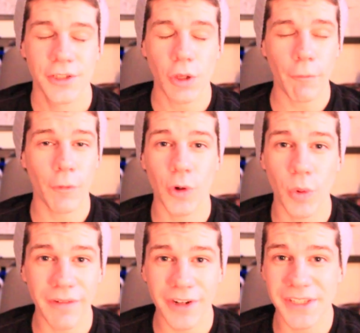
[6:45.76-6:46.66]
So for
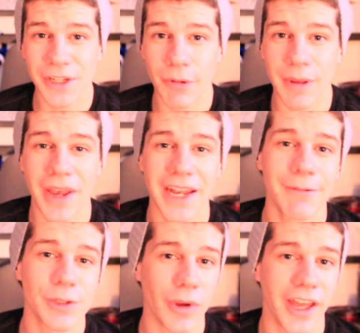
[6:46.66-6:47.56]
whoever doesn't know me, my
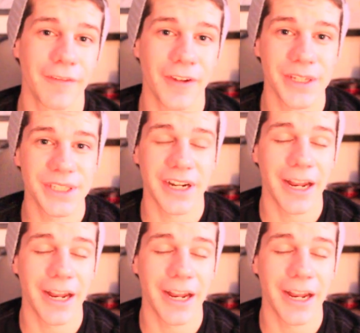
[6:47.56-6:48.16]
name is Wyatt Foster.